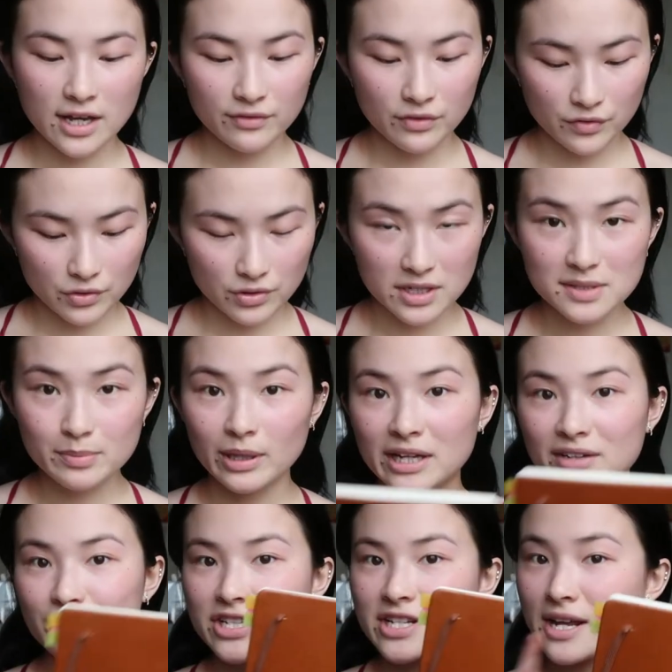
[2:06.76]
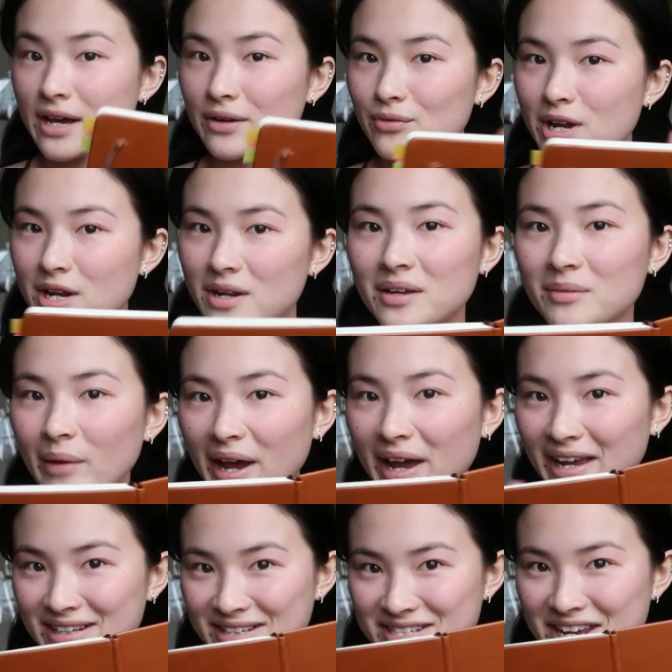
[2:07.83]
I have a few things planned for today written in my
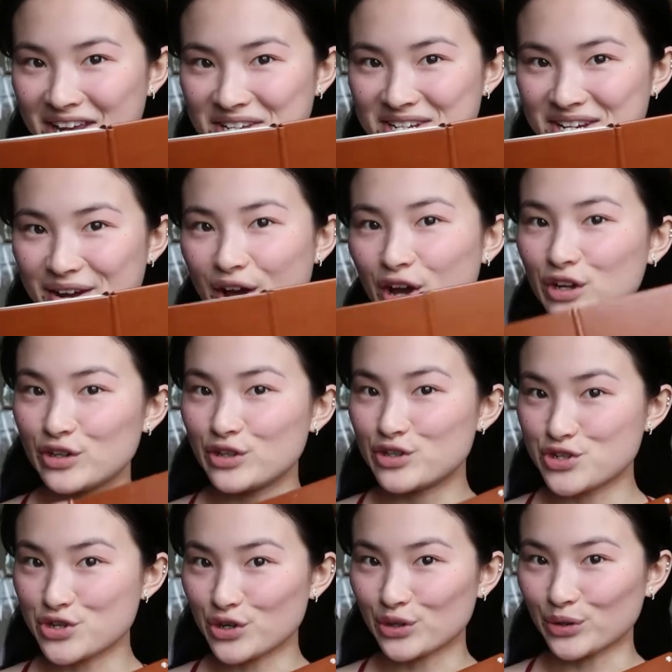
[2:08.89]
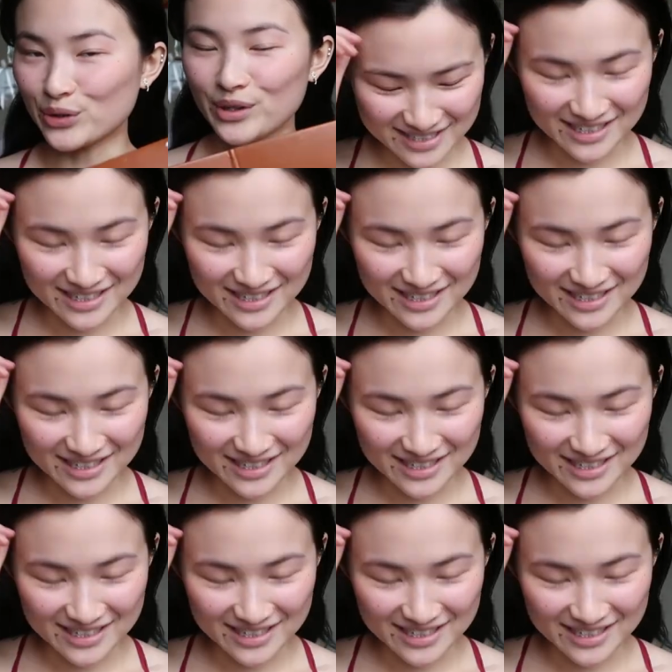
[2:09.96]
handy dandy journal.